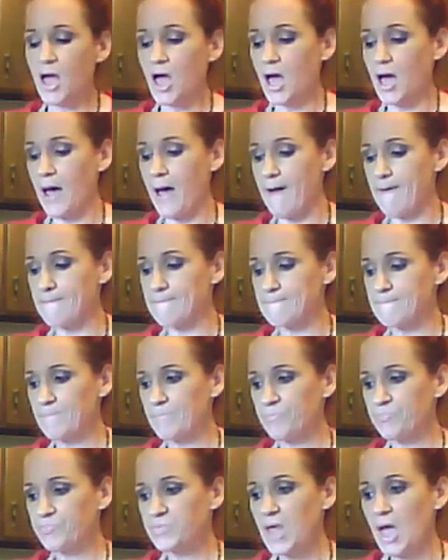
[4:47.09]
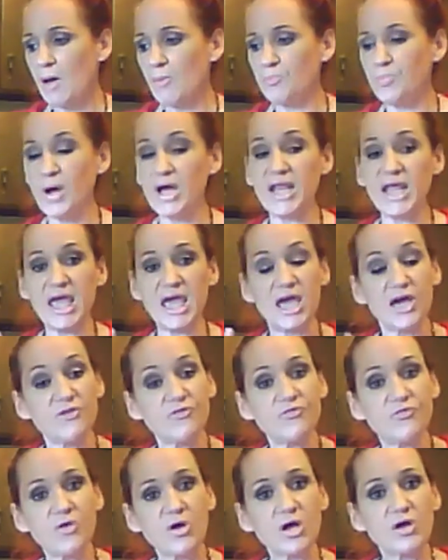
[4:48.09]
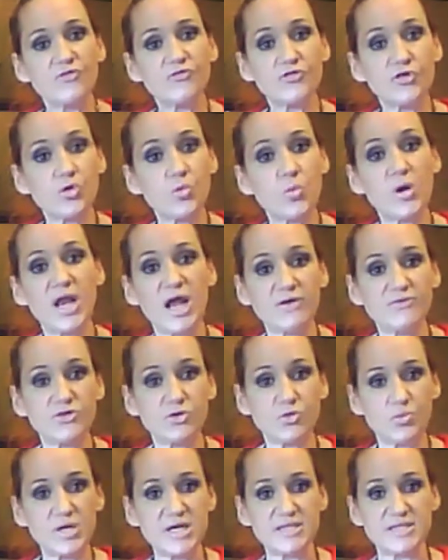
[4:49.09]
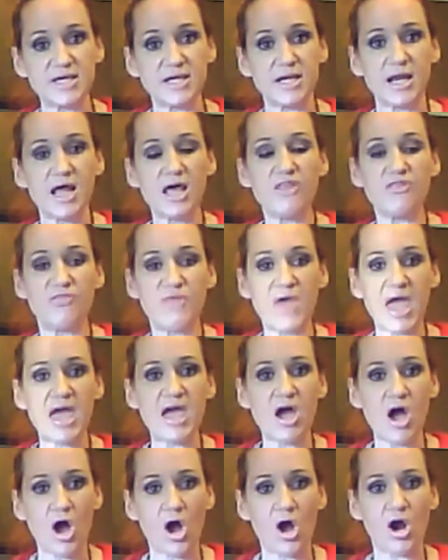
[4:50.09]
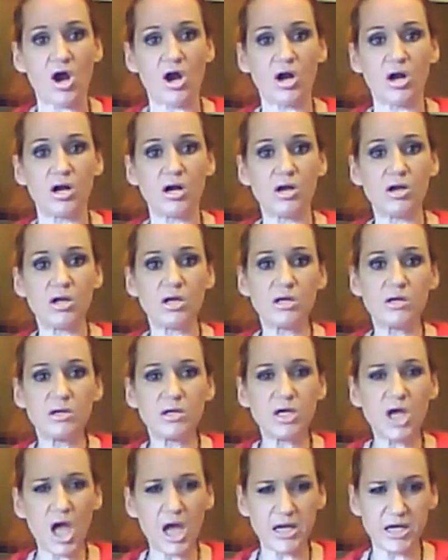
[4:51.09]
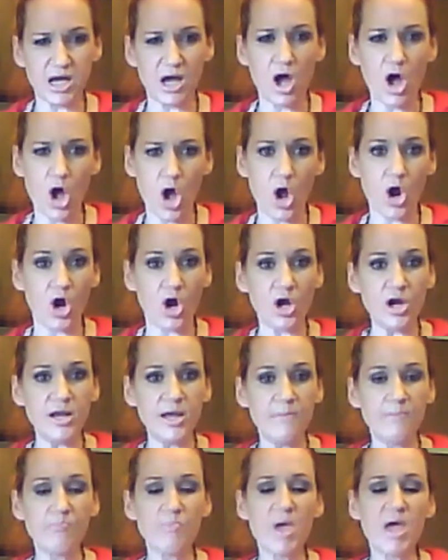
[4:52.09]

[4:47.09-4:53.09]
But if, for whatever reason, they are kind of hard,